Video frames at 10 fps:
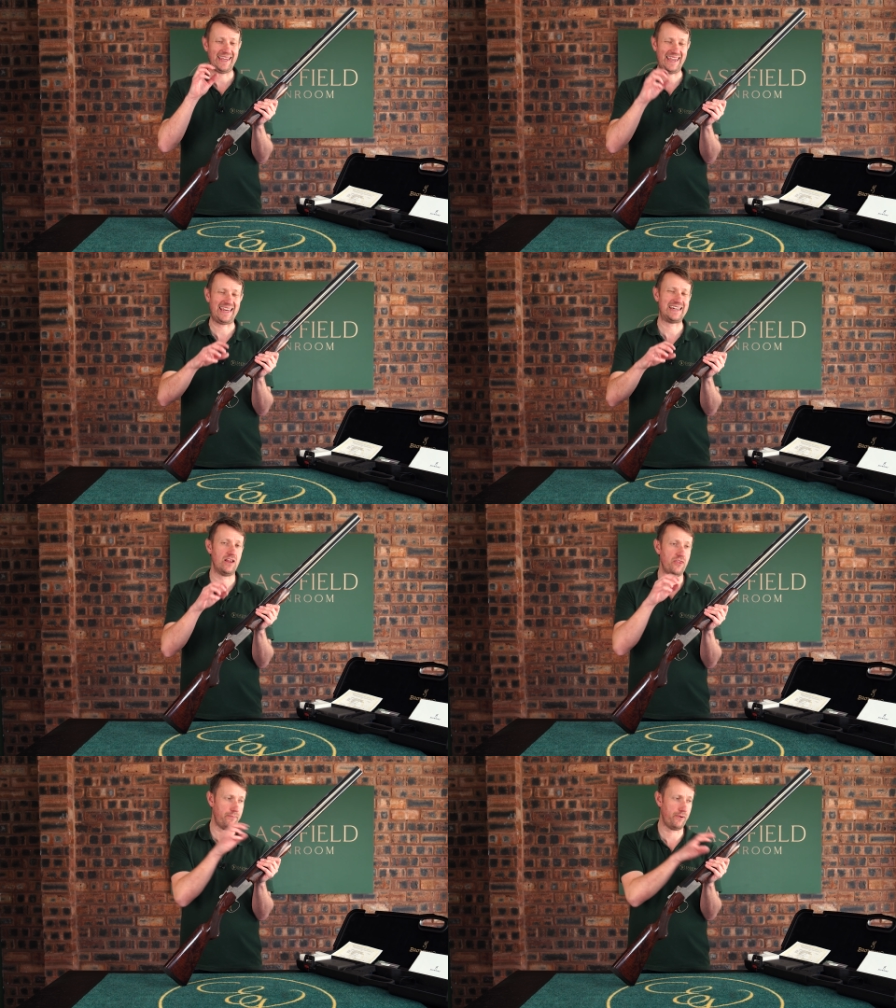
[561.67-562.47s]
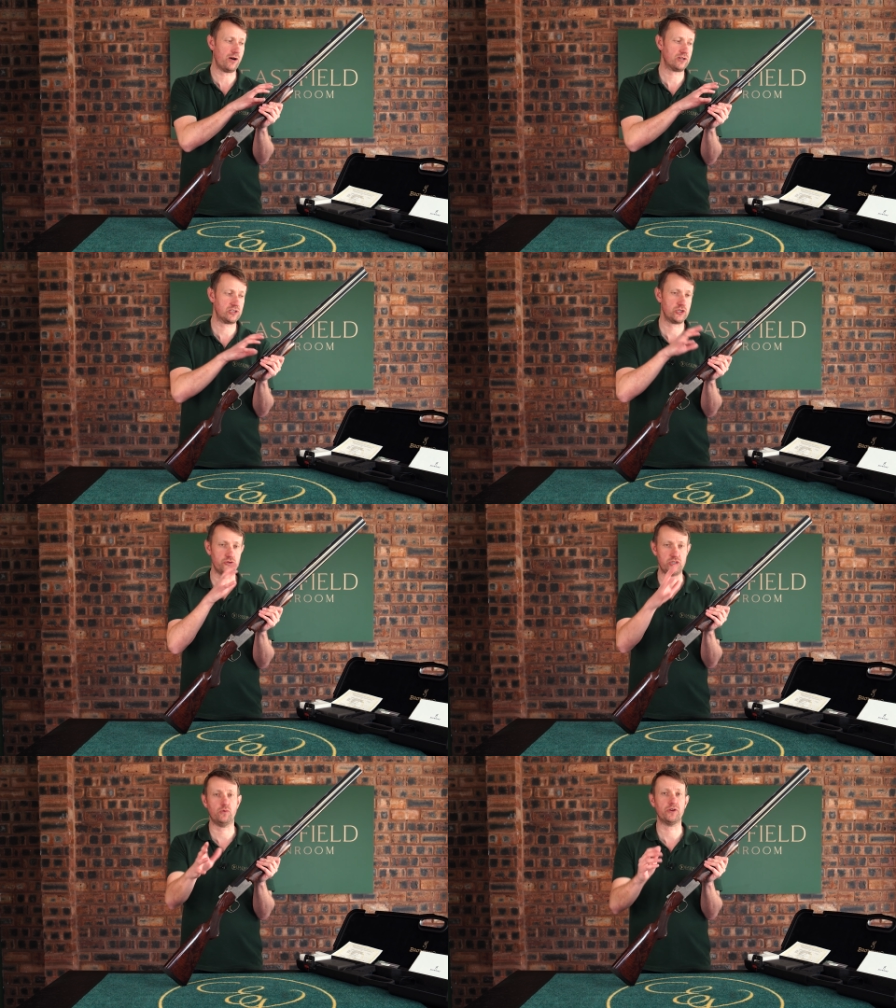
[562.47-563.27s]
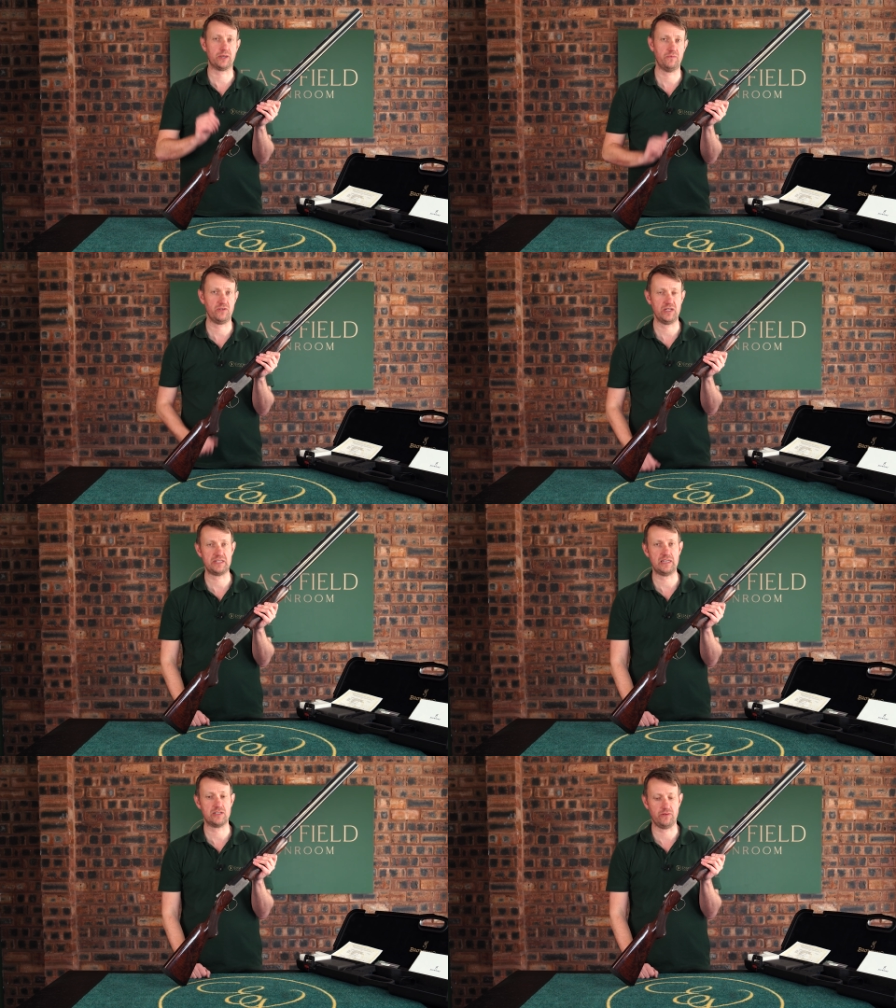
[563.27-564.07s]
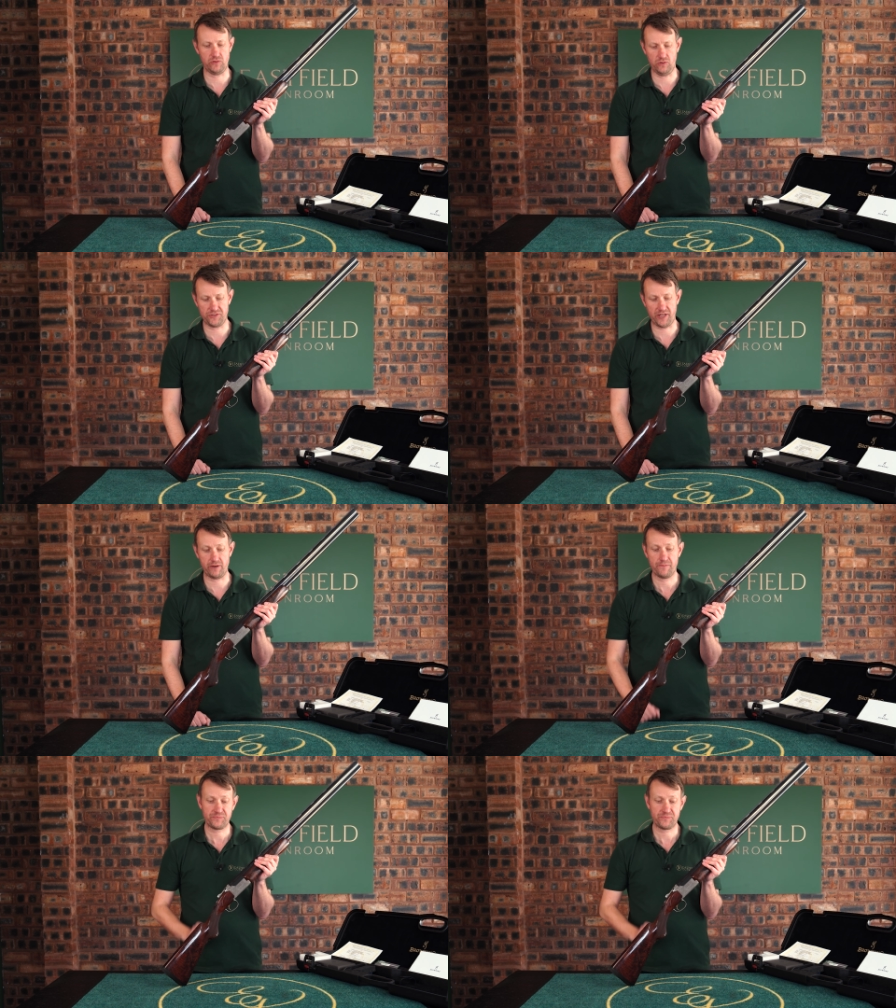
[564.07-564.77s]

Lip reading: in the box, should you want to convert it to an auto.